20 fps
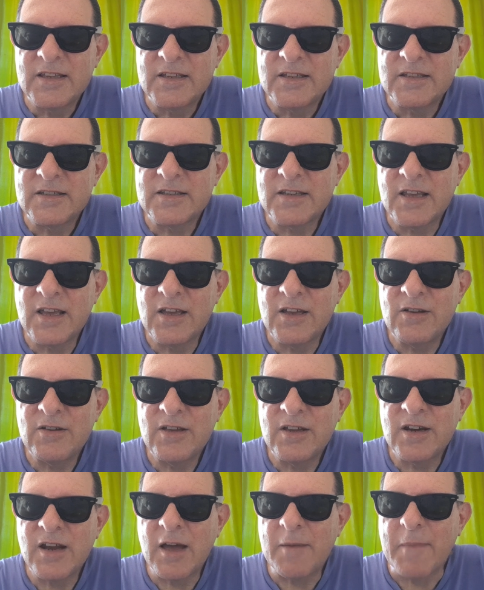So,
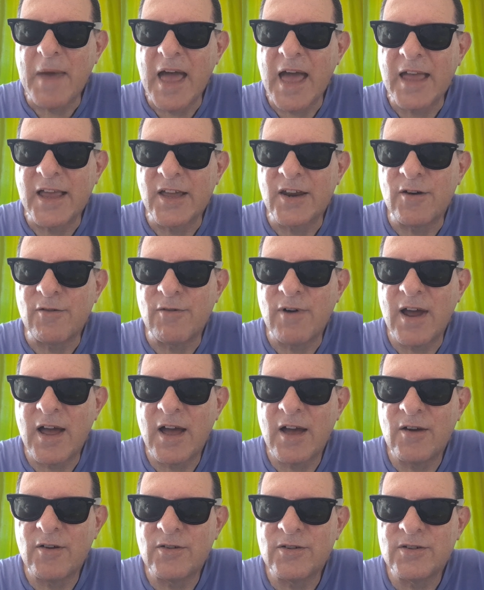you know, I'm hanging
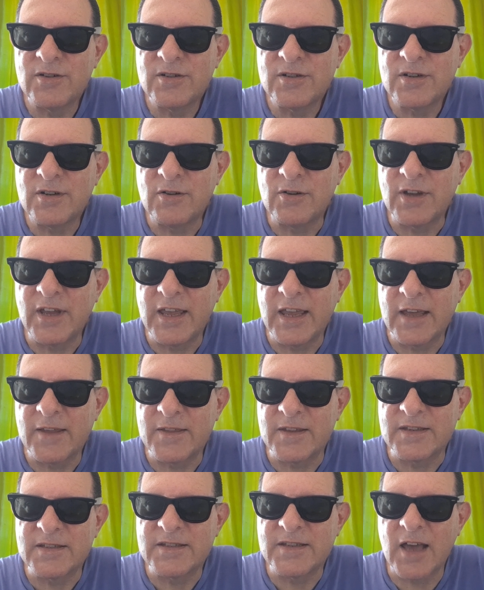around, looking at
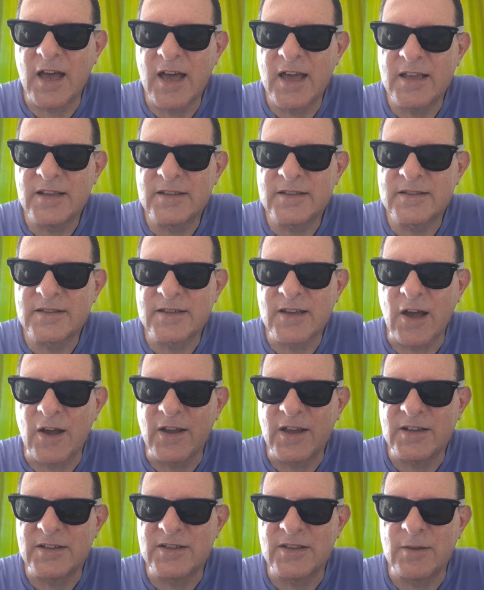the sights,
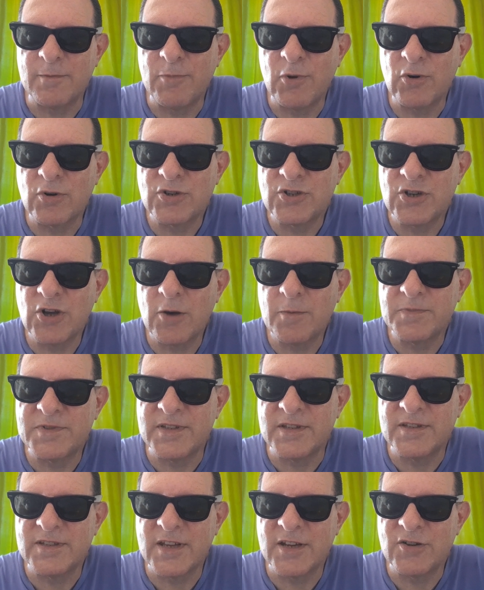going into the bookshops
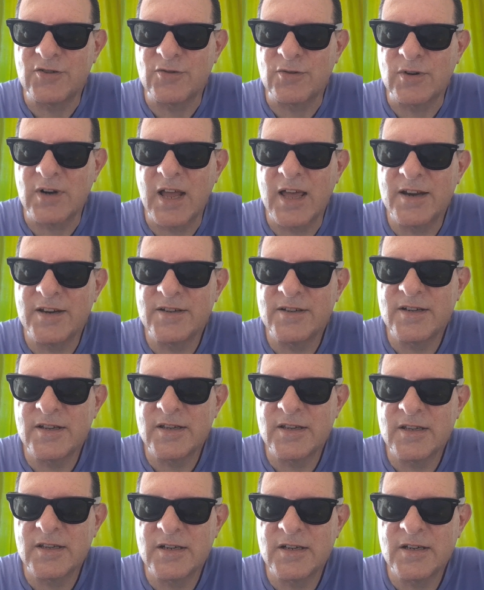in central
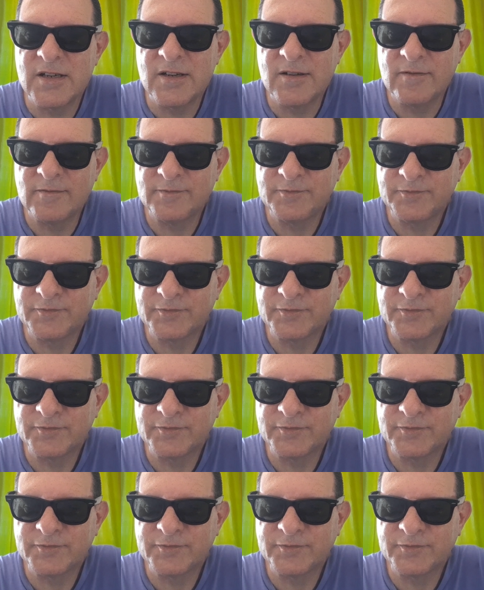London.